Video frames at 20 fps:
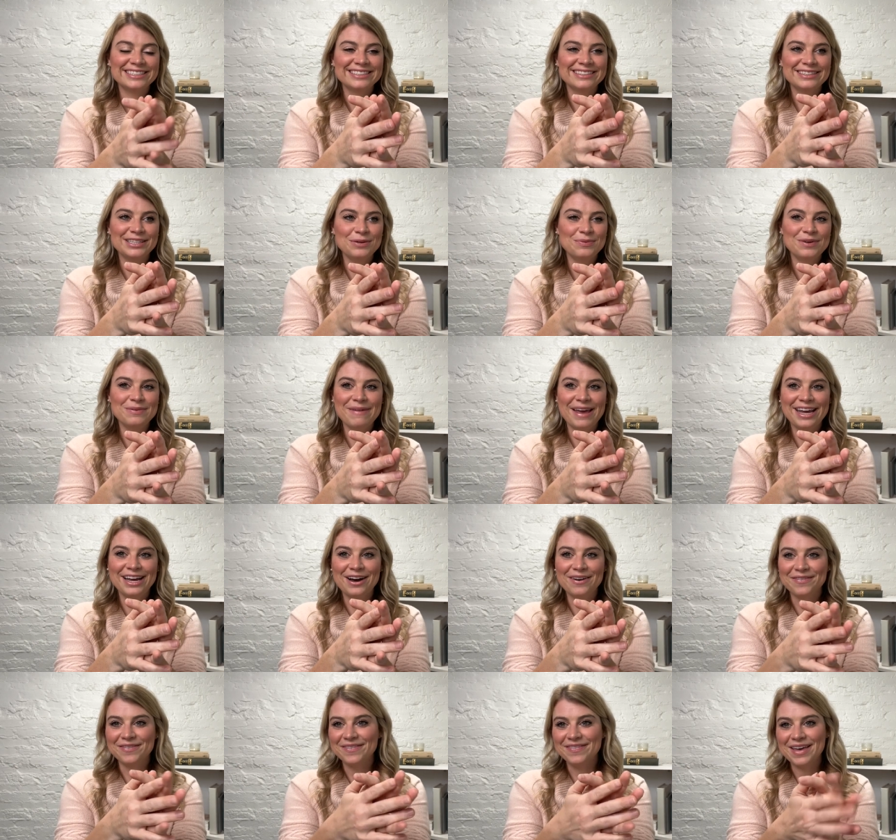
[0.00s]
you would make
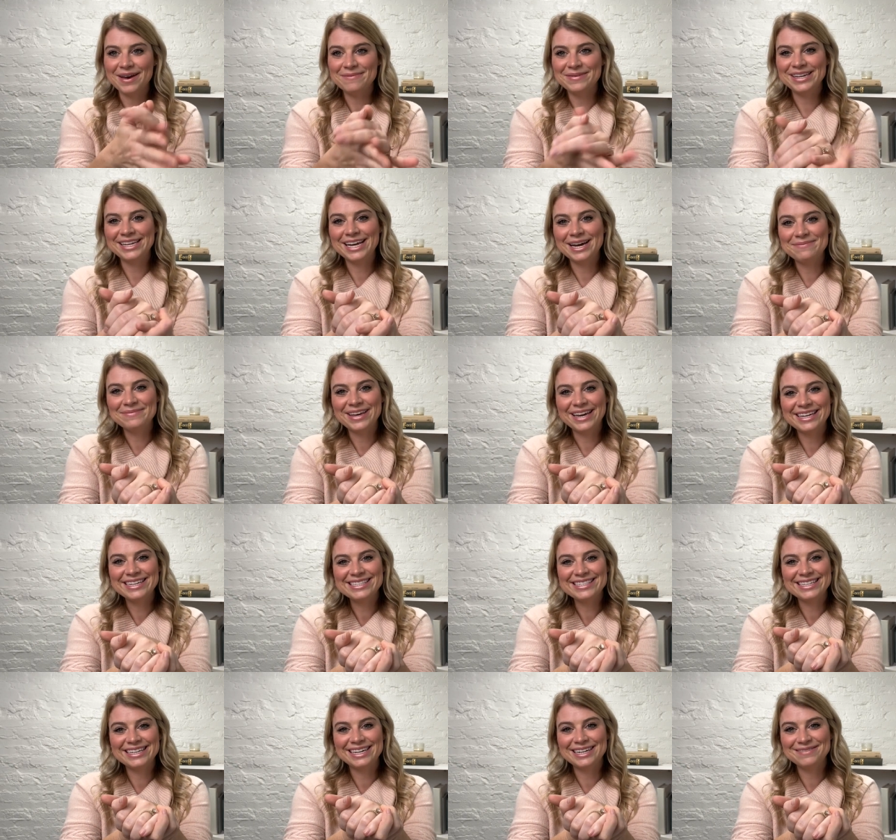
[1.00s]
off of that many
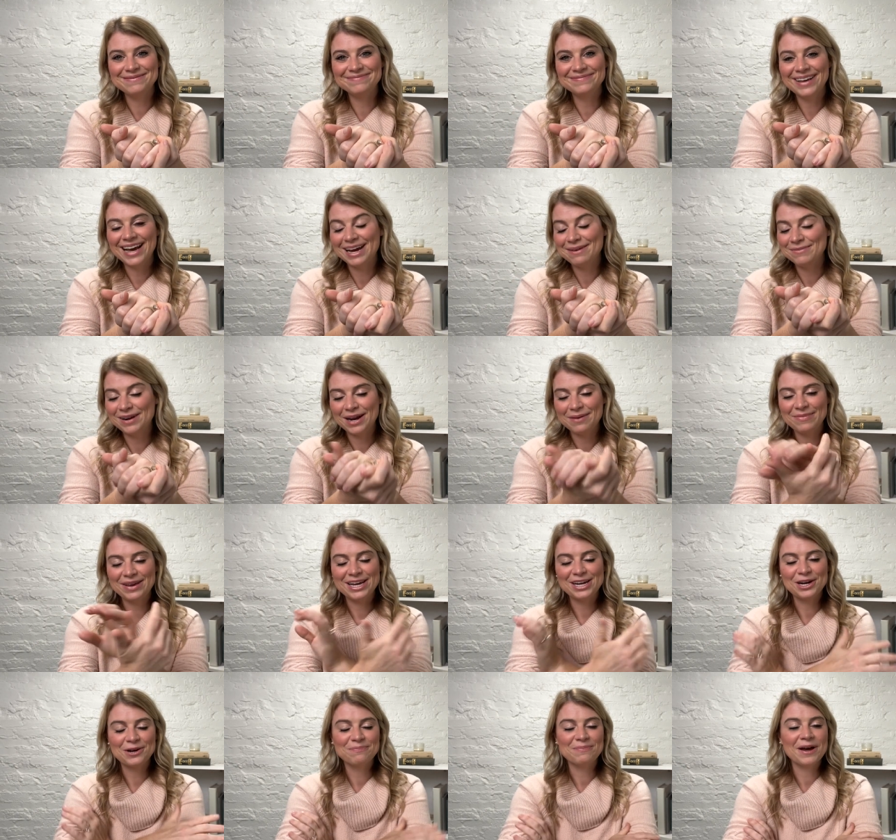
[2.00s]
cupcakes. I'm not a
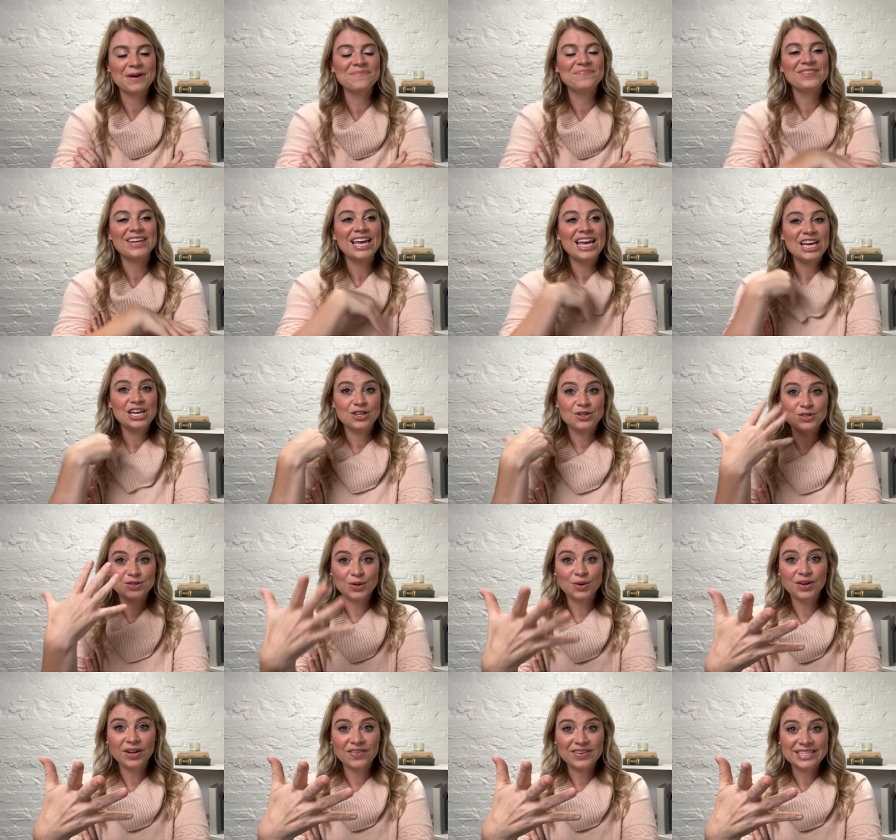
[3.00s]
baker, but you
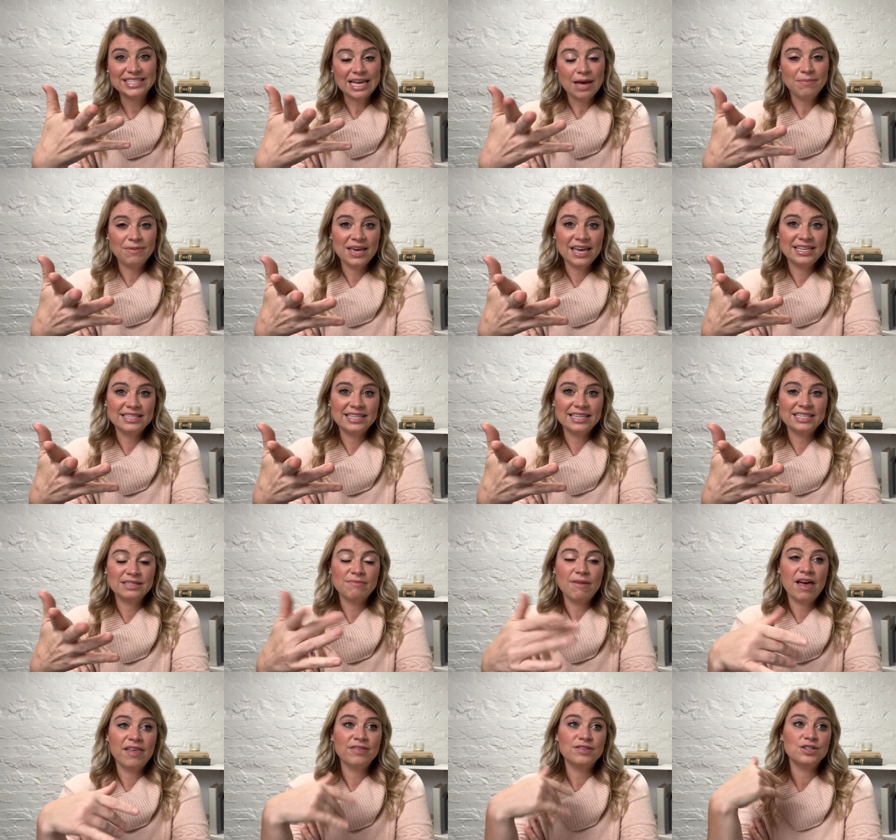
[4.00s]
sold all these cupcakes this
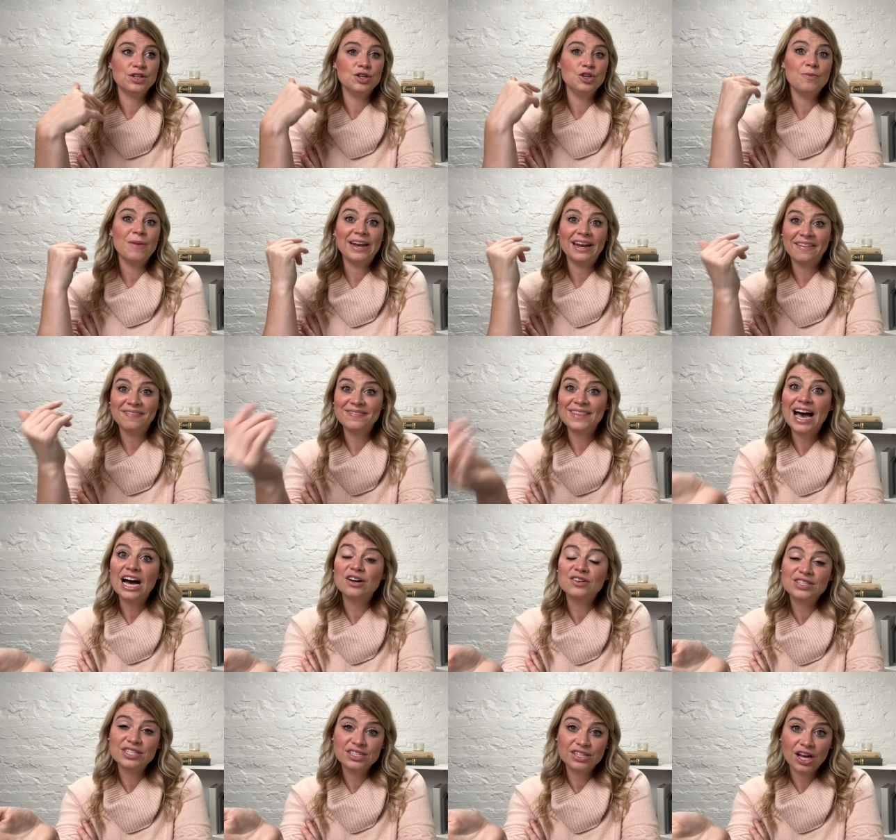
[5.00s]
month, so you made
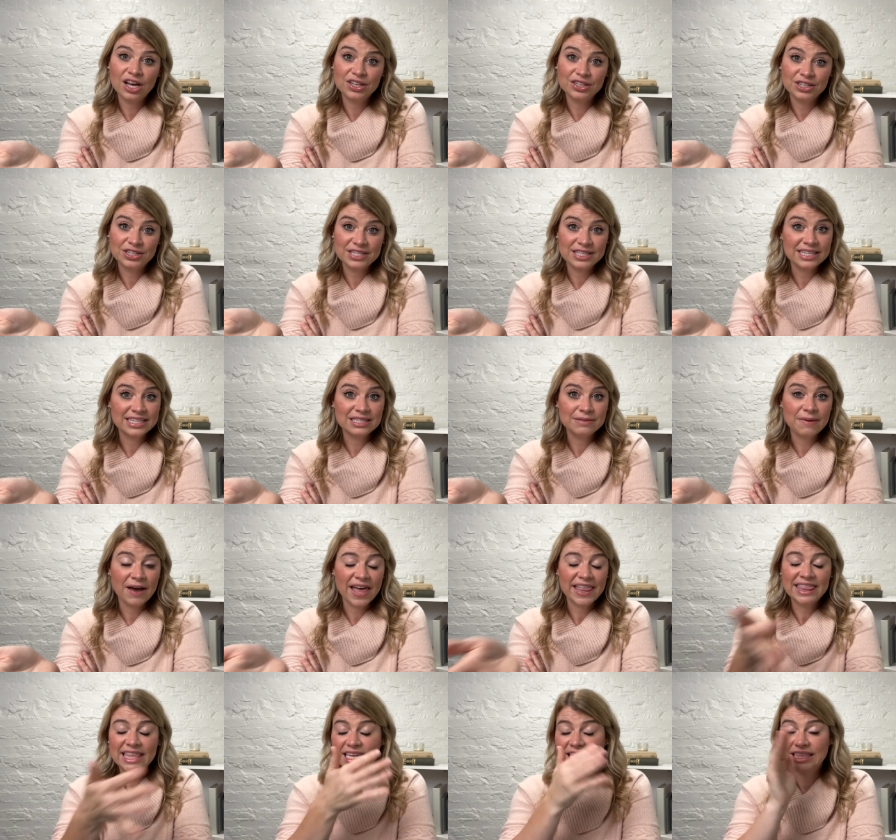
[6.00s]
$1,000 this
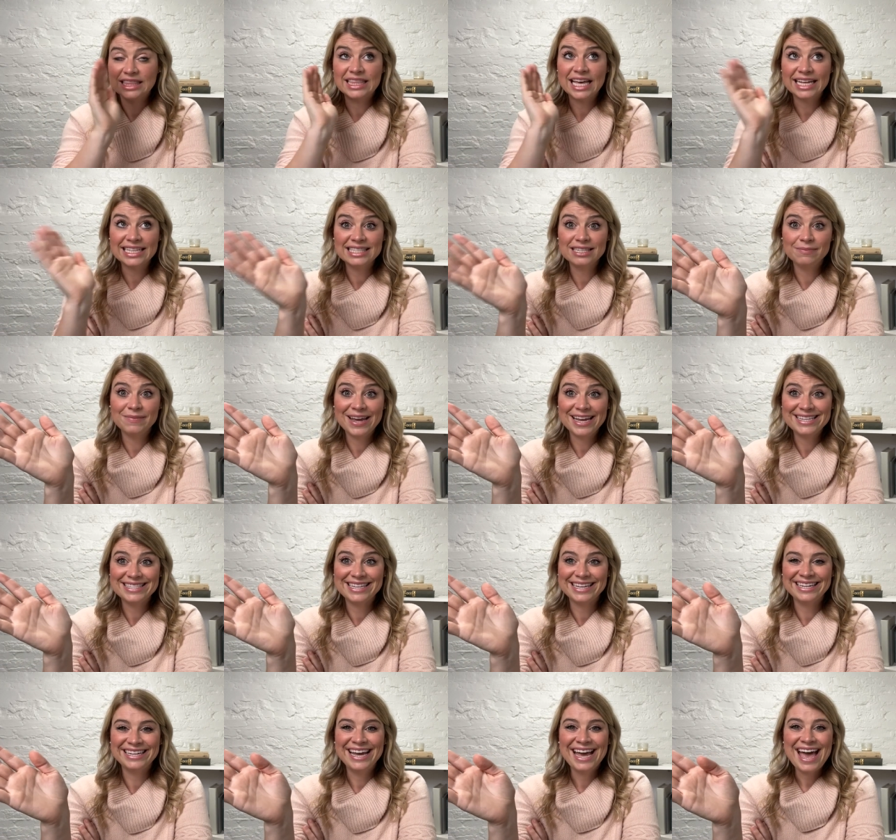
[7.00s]
month. That's
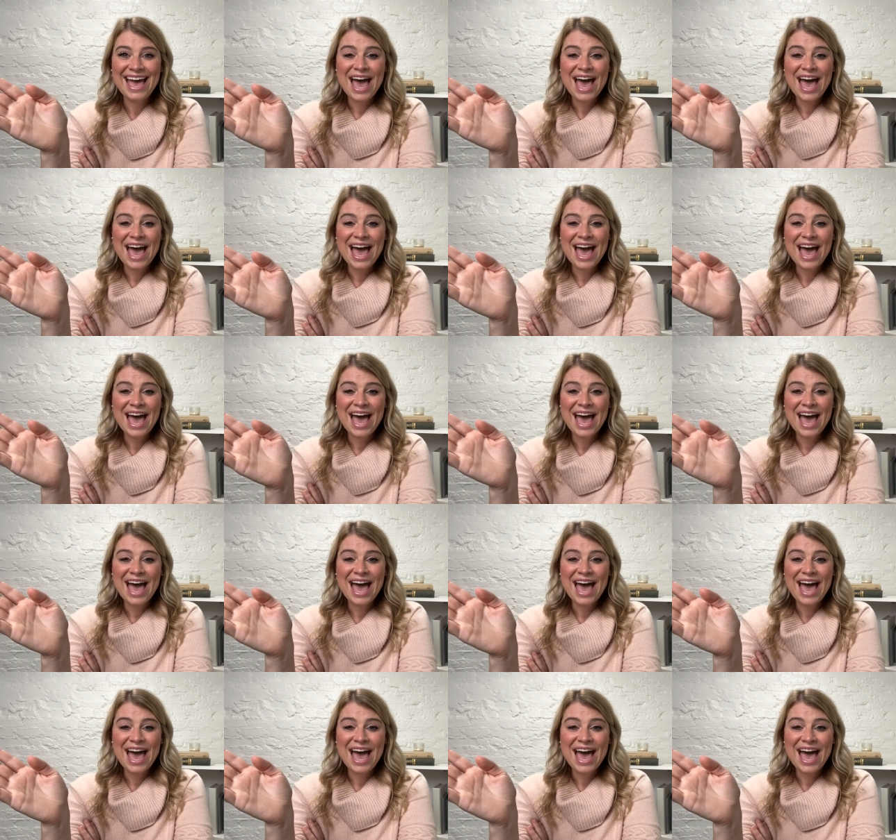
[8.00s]
amazing.